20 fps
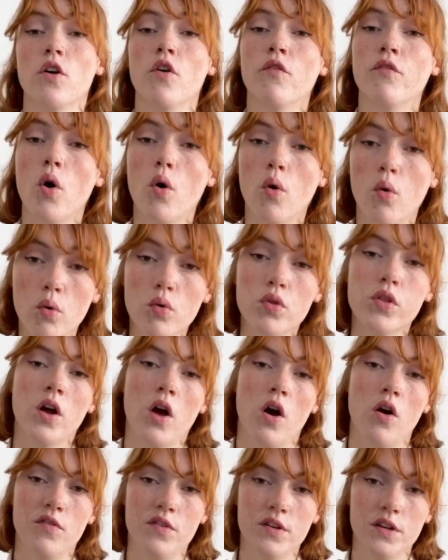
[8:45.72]
of all the
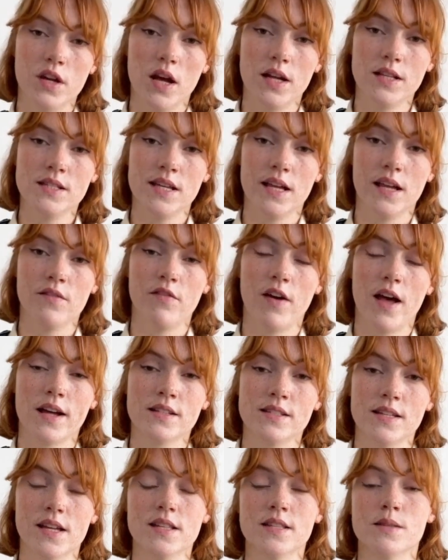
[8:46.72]
COVID 19
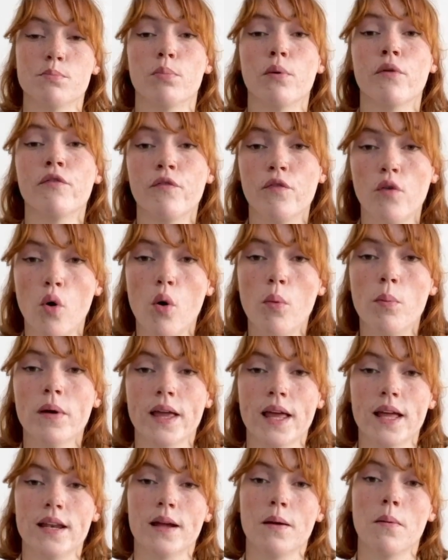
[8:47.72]
vaccines before
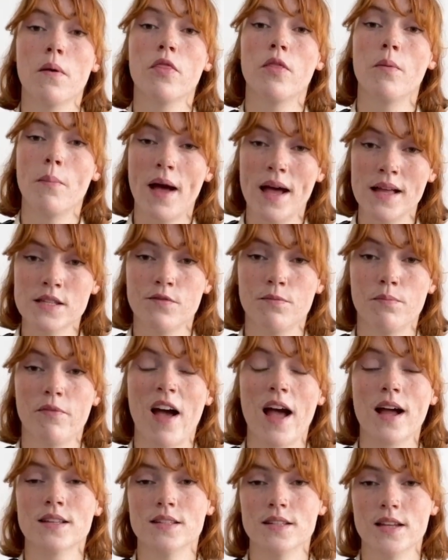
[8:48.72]
beginning the mass
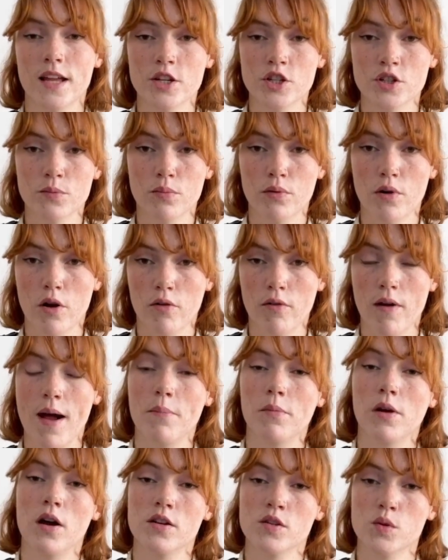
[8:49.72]
vaccination
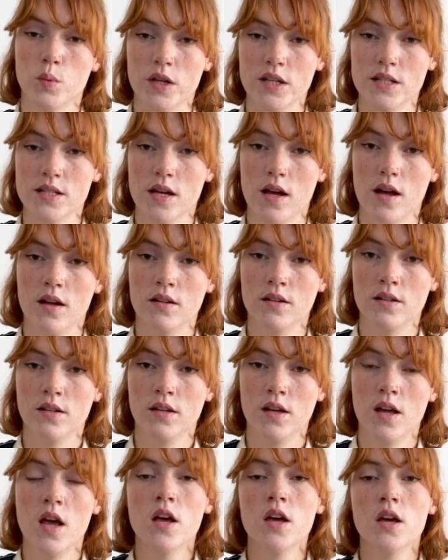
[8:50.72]
programme last winter.
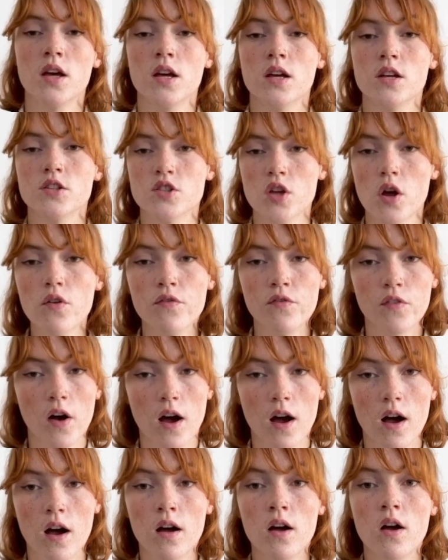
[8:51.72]
So
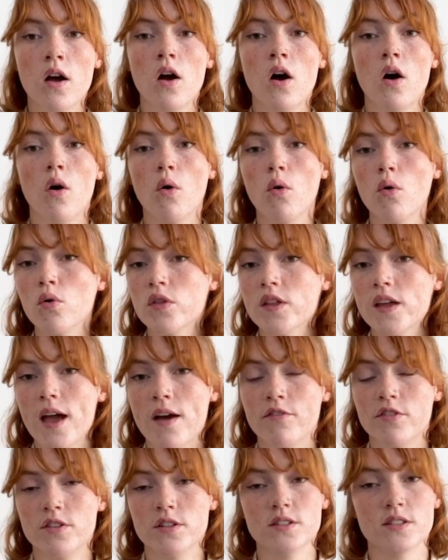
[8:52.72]
far, all the
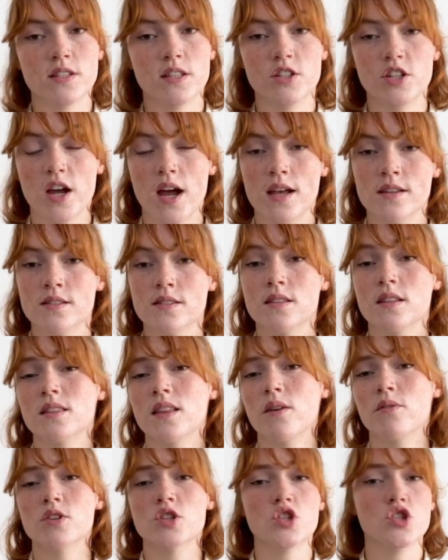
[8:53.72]
evidence suggests that
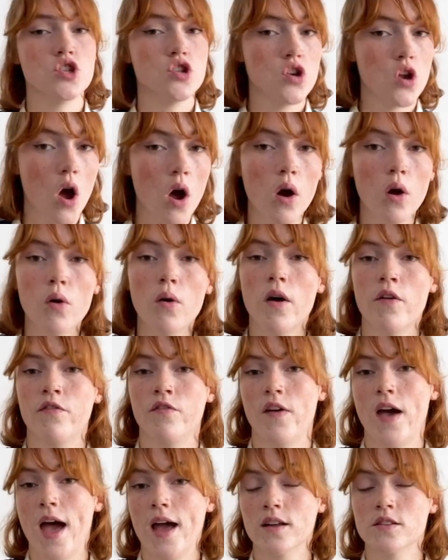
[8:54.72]
there is no
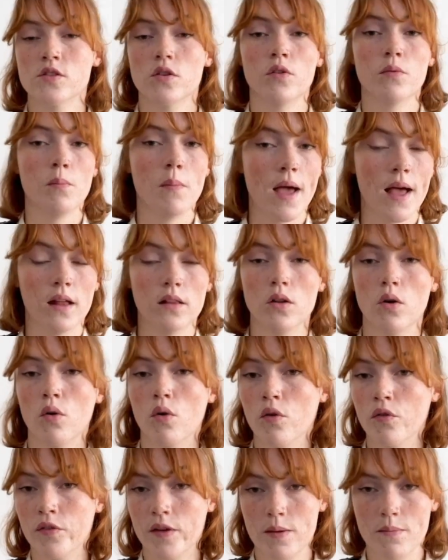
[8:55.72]
effect on male
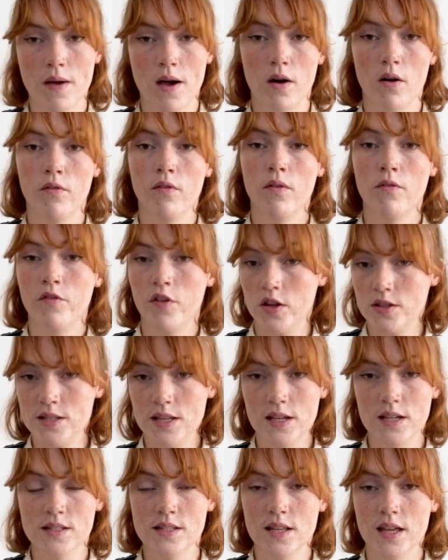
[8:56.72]
or female
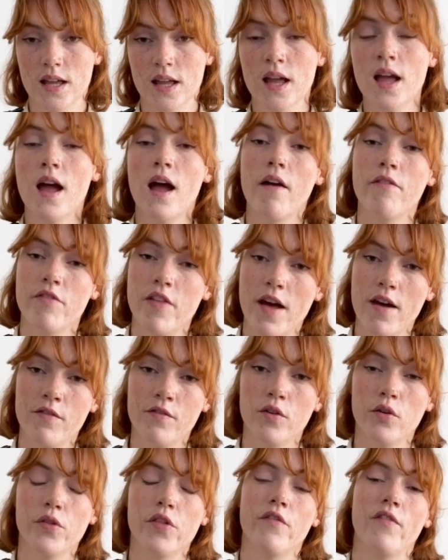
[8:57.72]
fertility, and
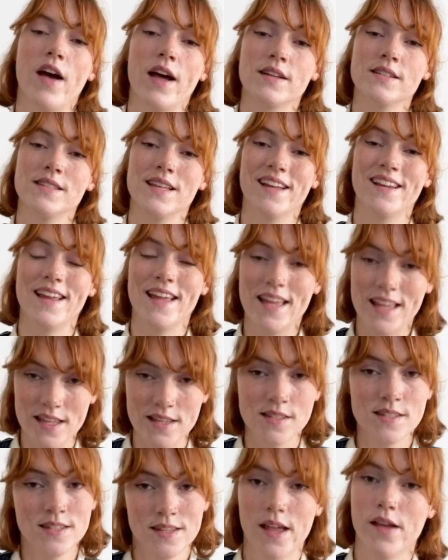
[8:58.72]
therefore the vaccine
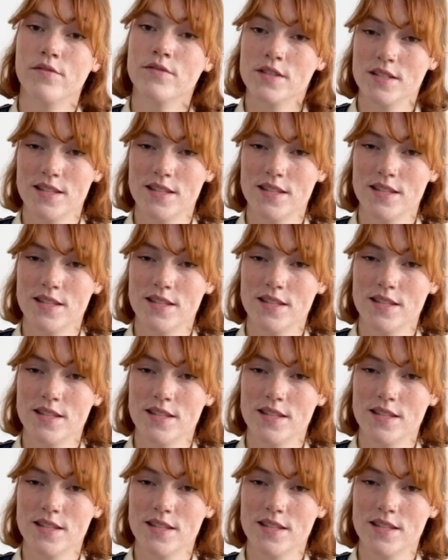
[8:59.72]
is safe to